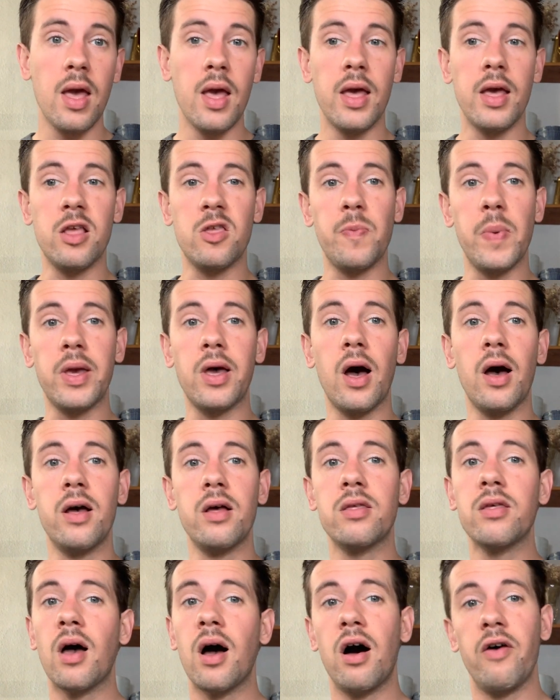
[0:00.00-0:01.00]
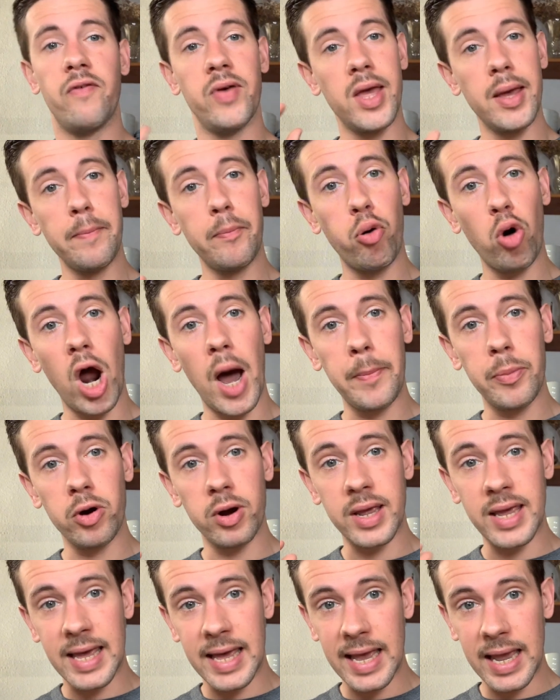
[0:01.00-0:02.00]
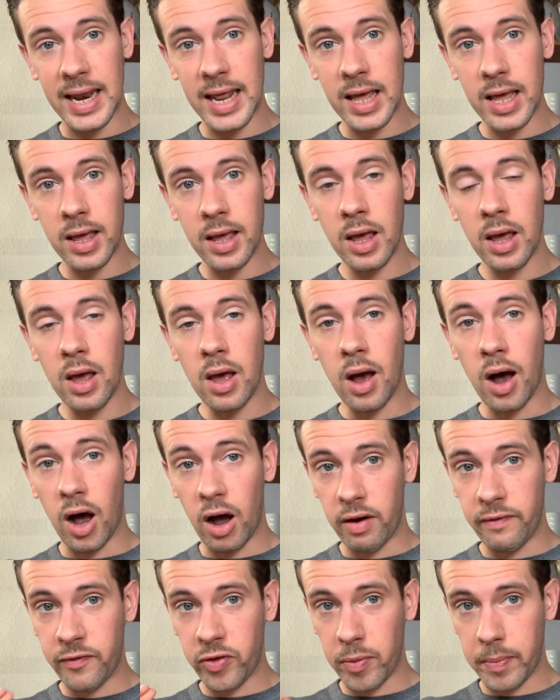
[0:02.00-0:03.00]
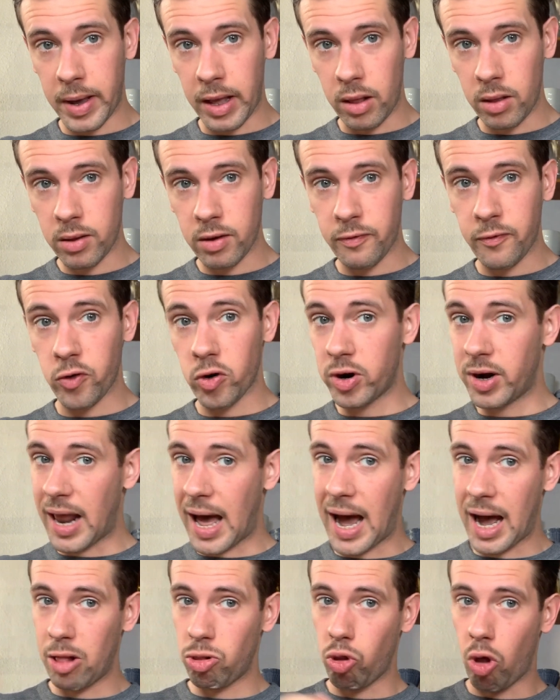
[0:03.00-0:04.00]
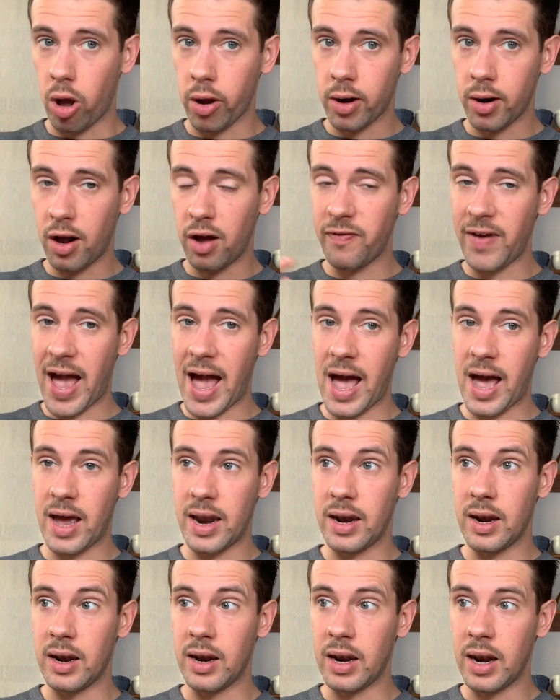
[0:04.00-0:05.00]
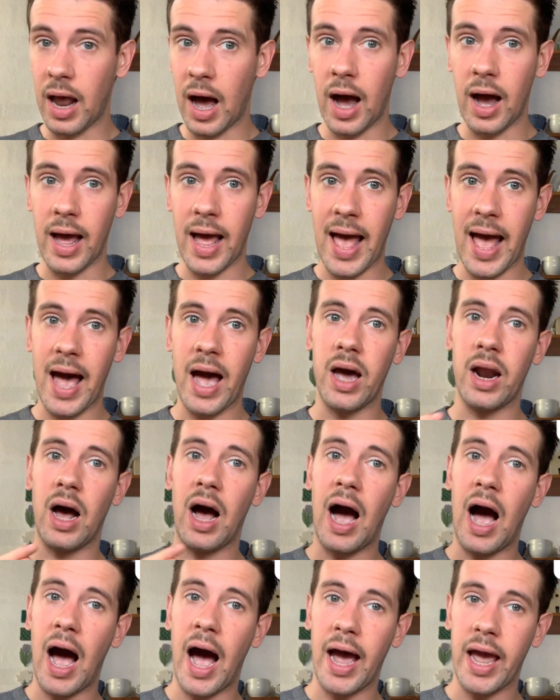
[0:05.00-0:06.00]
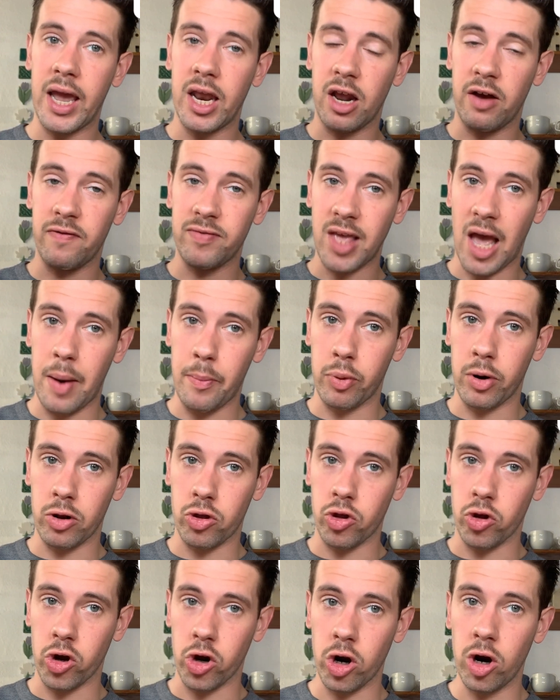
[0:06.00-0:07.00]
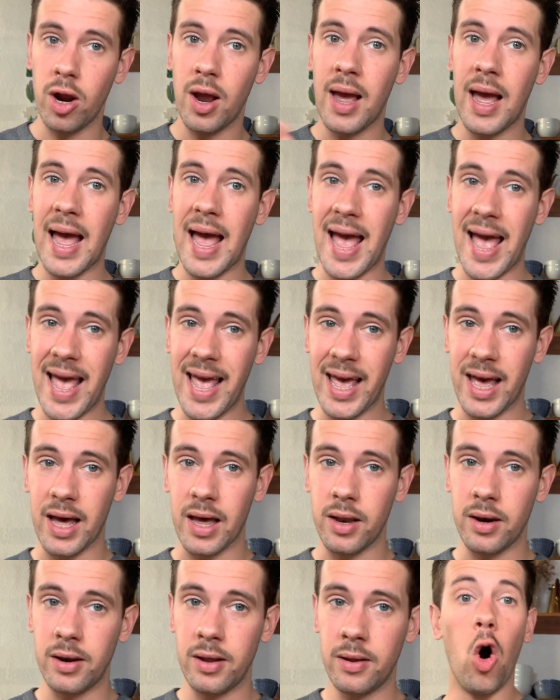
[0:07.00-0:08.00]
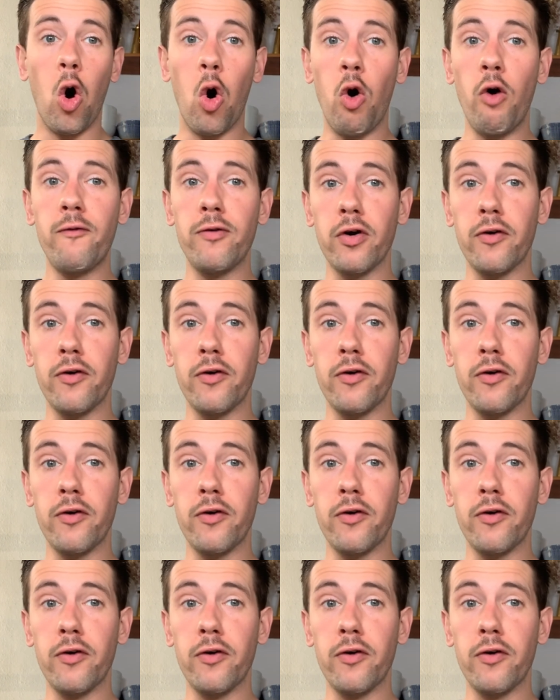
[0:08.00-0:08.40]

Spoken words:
is because of improper heating of the milk for not long enough and not at a high enough temperature, and over